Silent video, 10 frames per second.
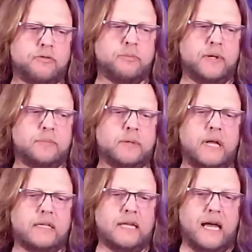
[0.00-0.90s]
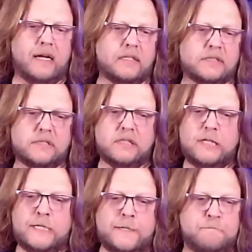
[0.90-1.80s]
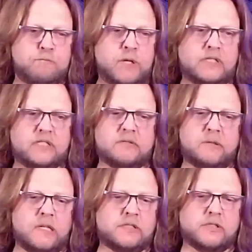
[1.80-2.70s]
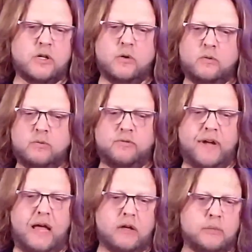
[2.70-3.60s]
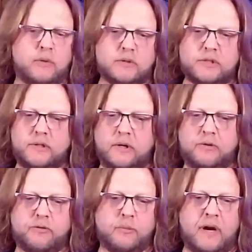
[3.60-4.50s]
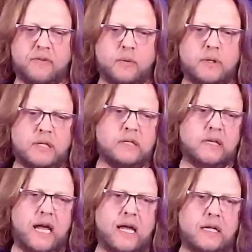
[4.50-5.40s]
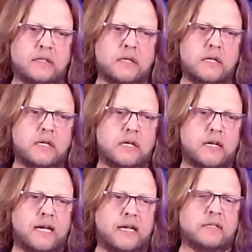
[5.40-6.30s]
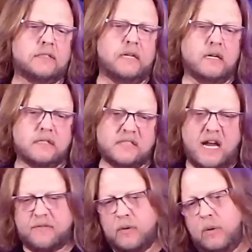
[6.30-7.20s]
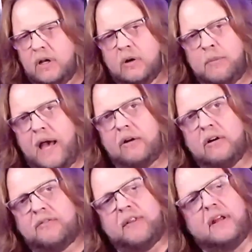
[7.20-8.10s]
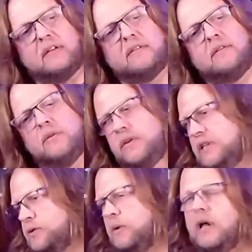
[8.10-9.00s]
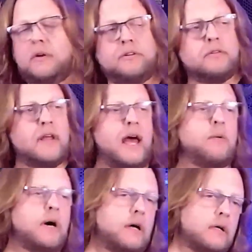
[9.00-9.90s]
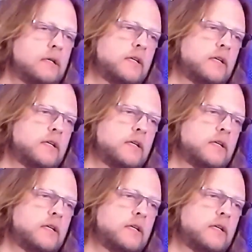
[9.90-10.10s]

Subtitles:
from people like that, because it's so valuable to learn from everyone that you can. And because everyone, no matter if they do this well or do that well,